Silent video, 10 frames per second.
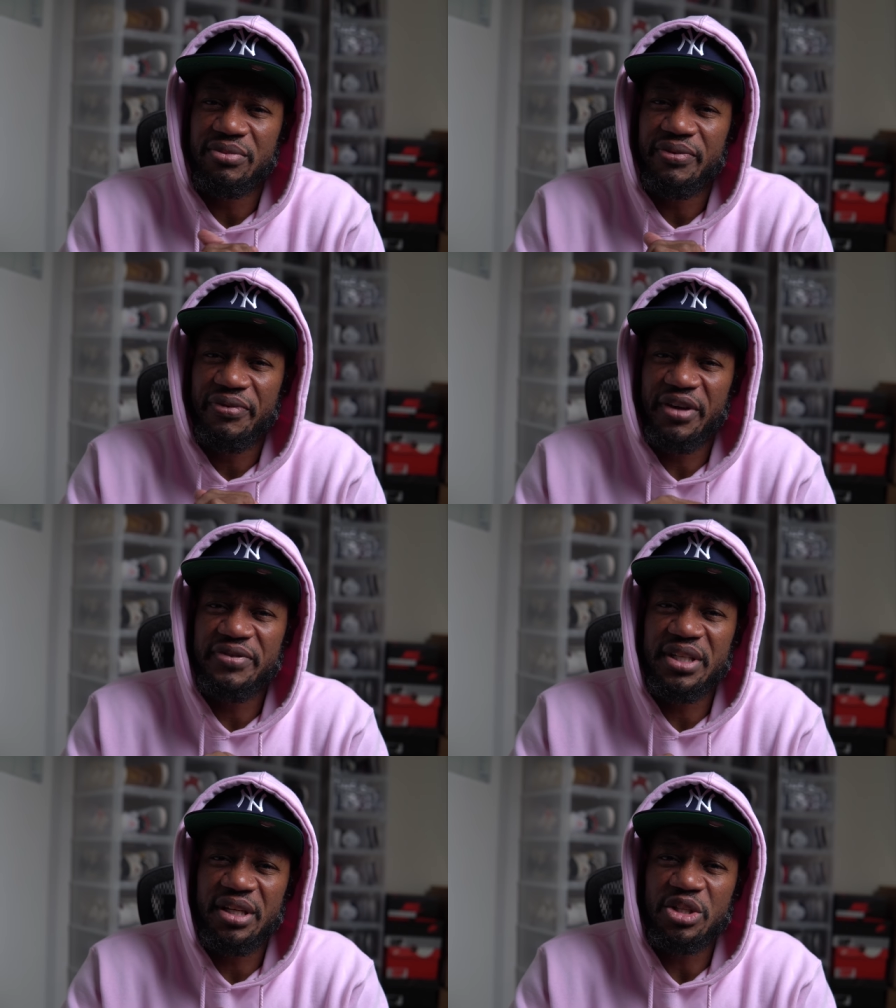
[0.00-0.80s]

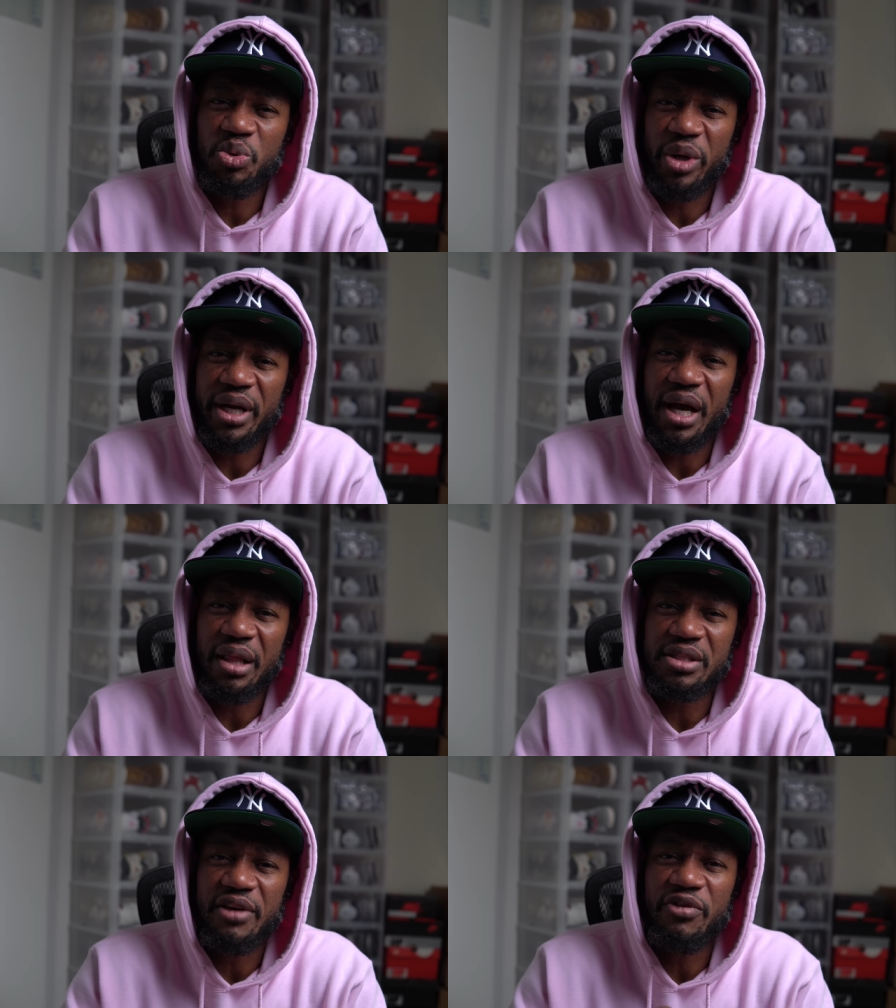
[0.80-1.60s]
$15 to
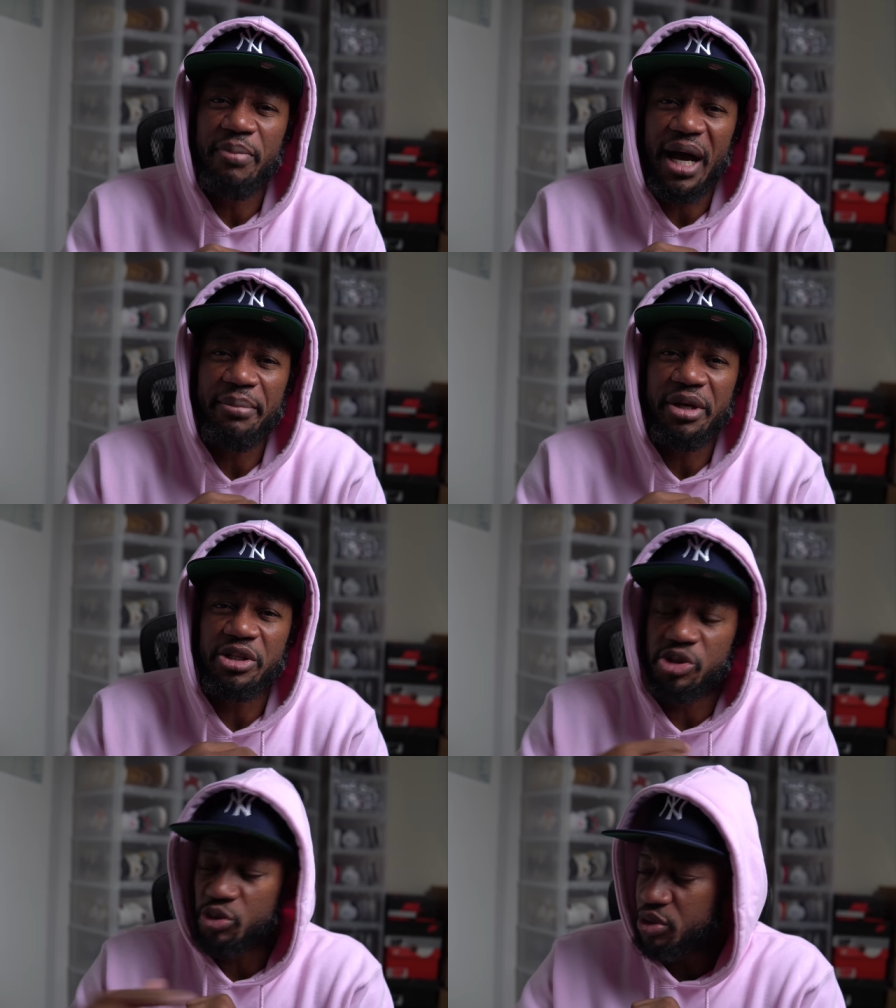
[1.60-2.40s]
$20 if you buy a pair
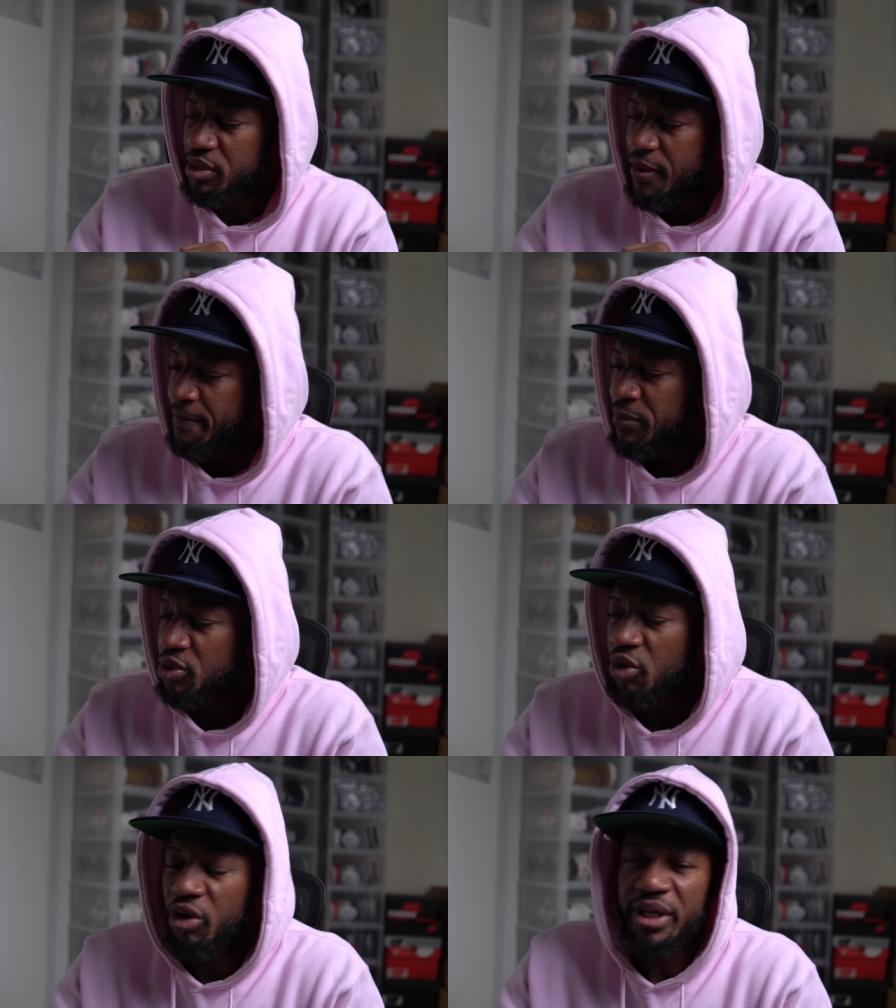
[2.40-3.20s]
of shoes.
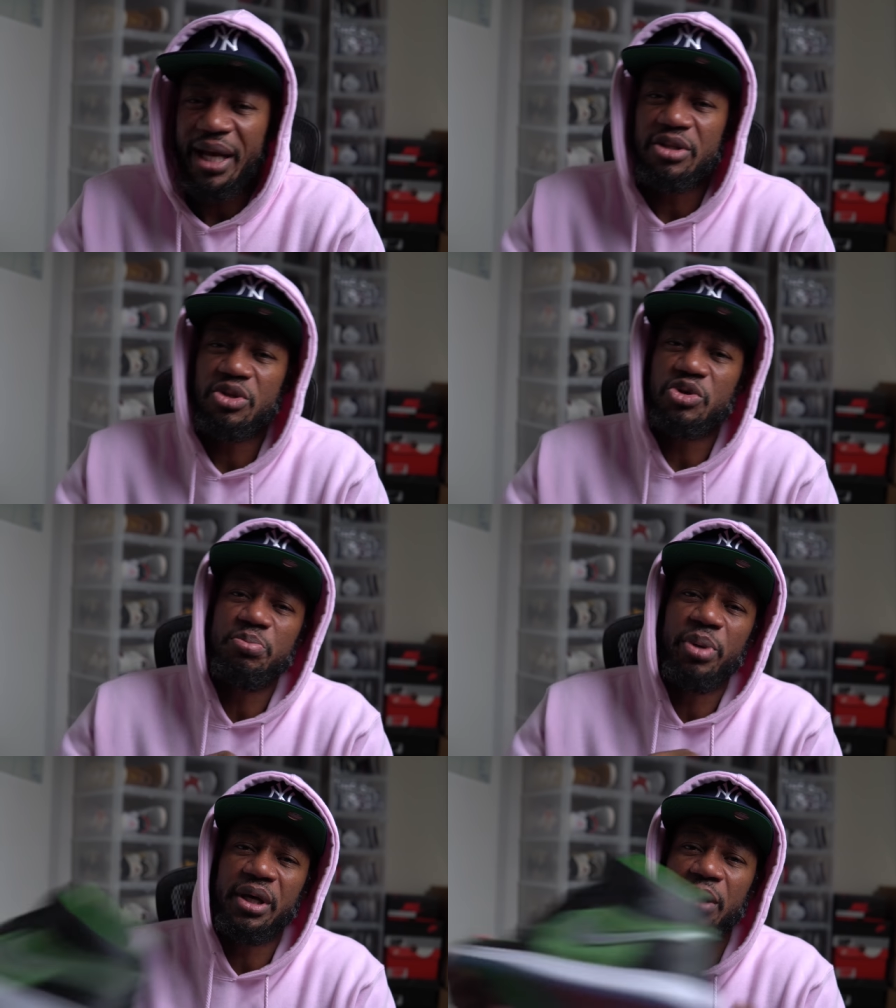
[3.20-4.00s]
So all you gotta do is
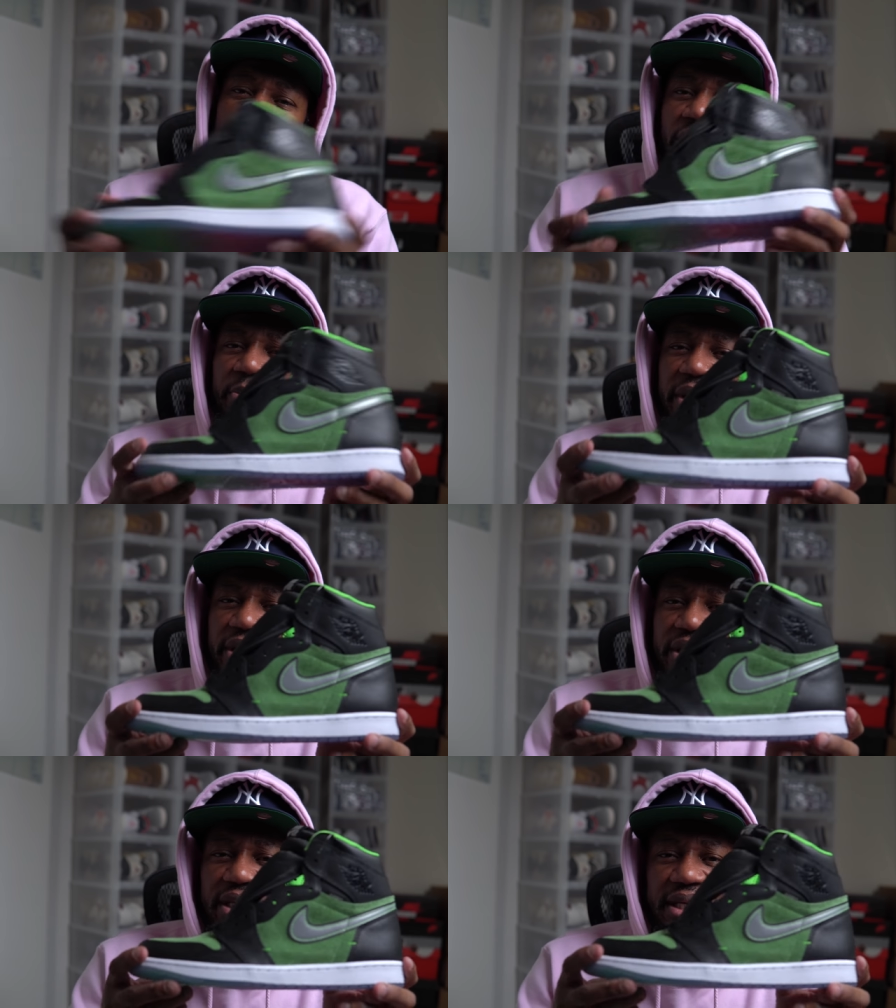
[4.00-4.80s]
pick up one
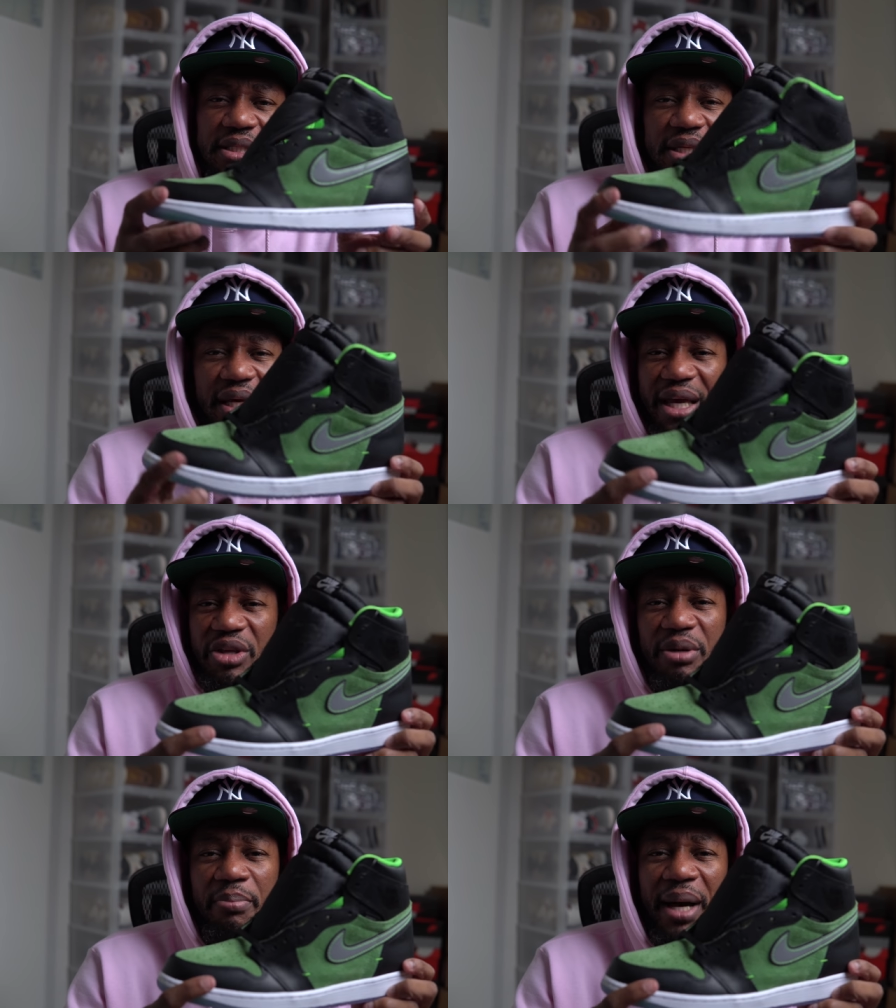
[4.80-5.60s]
pair of these and you can